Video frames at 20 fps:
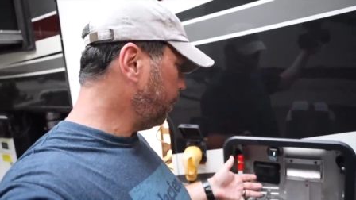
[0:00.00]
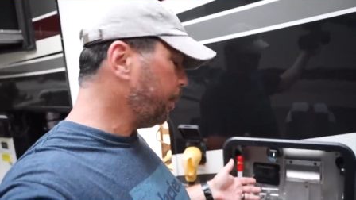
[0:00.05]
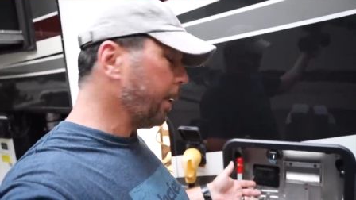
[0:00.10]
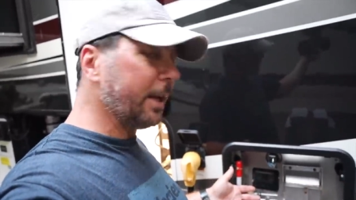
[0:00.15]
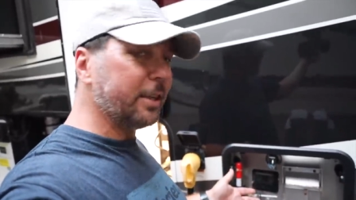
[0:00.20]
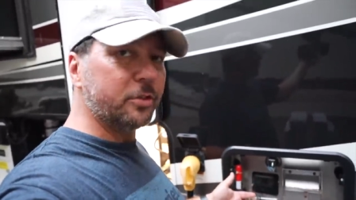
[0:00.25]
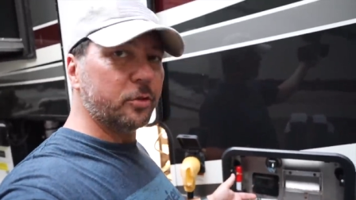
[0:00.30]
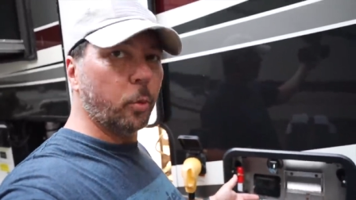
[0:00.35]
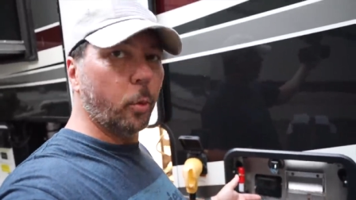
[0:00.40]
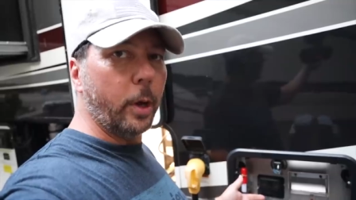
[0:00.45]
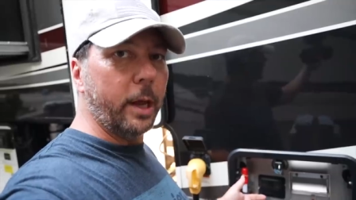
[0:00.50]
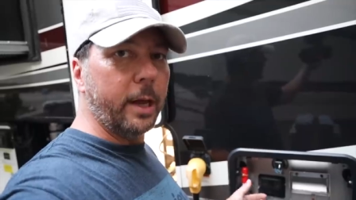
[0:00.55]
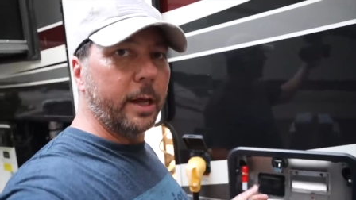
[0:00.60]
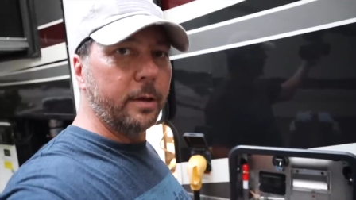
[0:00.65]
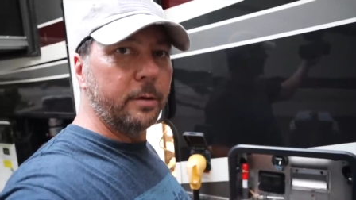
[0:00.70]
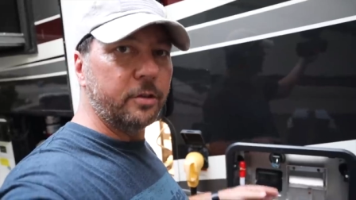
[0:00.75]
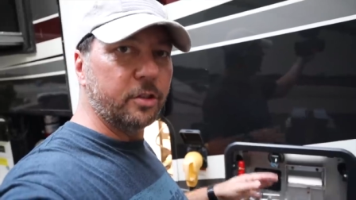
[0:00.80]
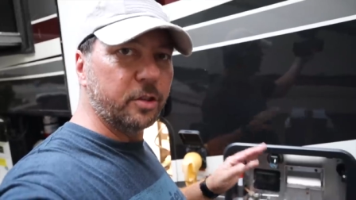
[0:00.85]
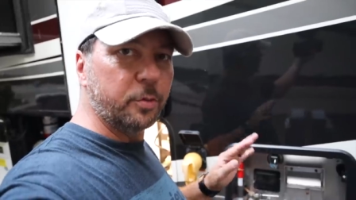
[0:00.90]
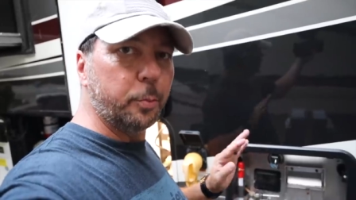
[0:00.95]
best
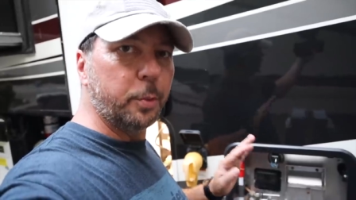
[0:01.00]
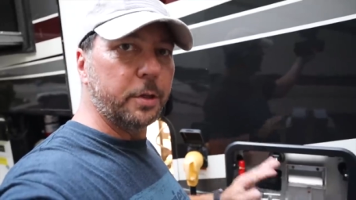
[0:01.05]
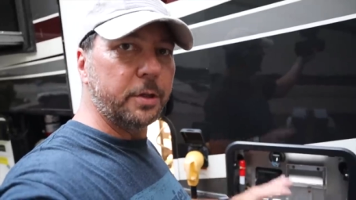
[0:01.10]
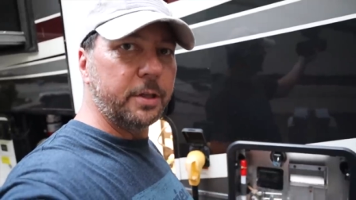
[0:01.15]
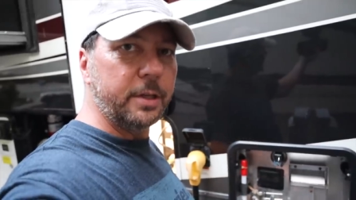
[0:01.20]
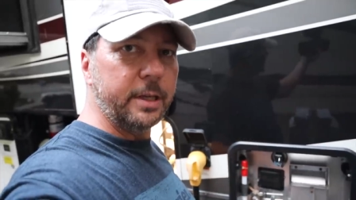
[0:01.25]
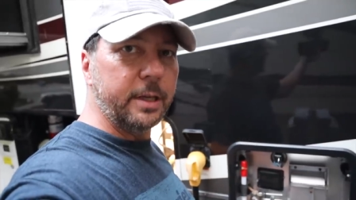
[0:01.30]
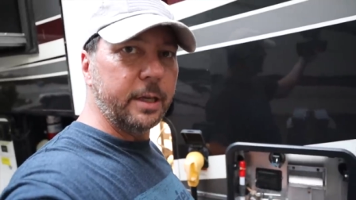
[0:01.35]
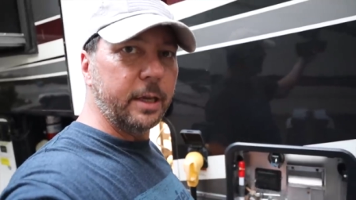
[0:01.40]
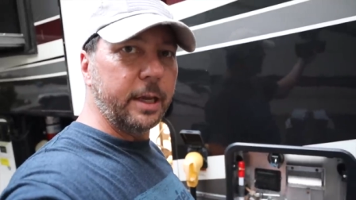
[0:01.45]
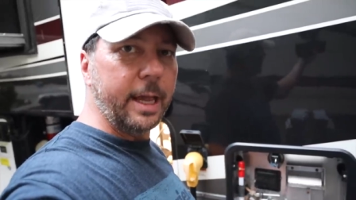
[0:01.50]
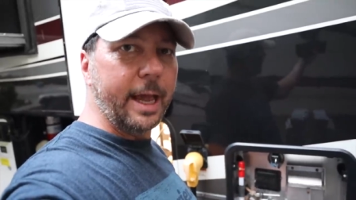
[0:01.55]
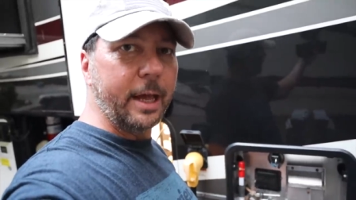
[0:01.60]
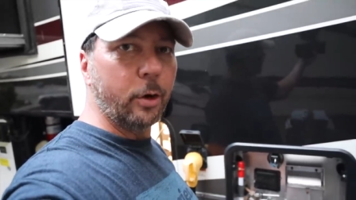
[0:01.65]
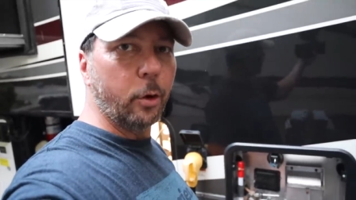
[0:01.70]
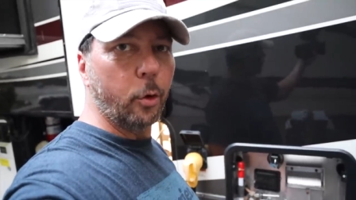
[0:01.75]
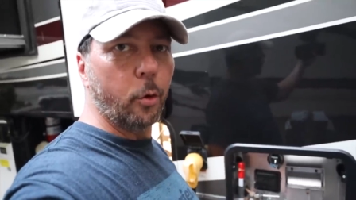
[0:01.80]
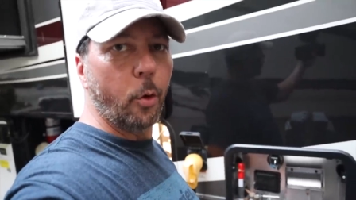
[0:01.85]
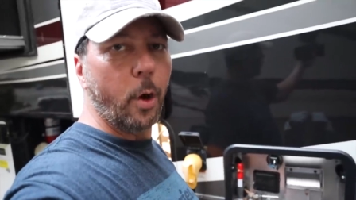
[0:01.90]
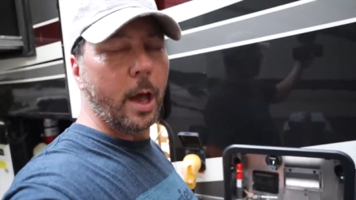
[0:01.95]
way, just put the
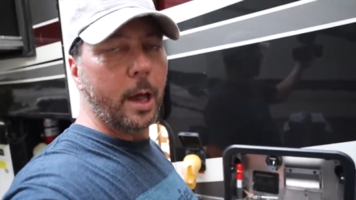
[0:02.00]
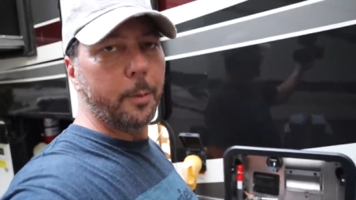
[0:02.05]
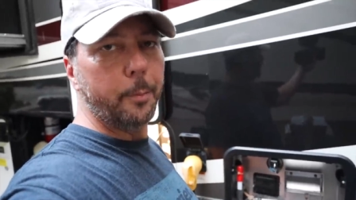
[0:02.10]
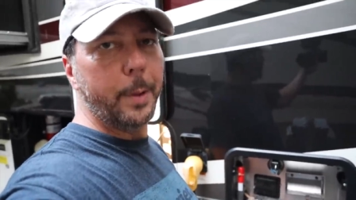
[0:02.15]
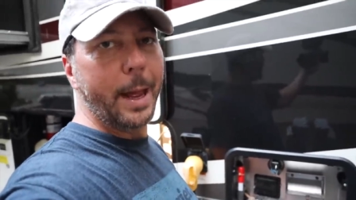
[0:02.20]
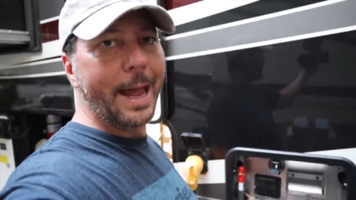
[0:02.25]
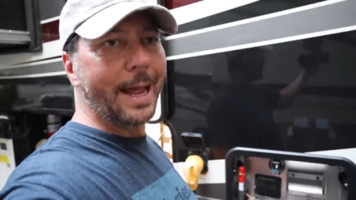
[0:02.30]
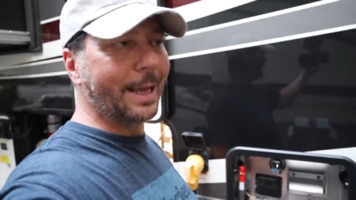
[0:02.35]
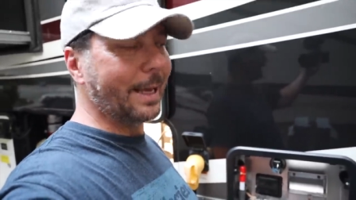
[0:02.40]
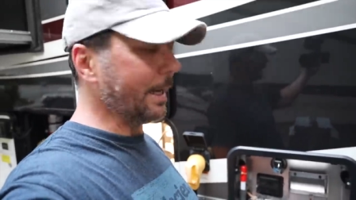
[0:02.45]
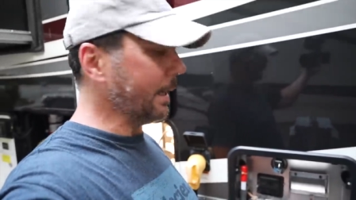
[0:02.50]
anode rod back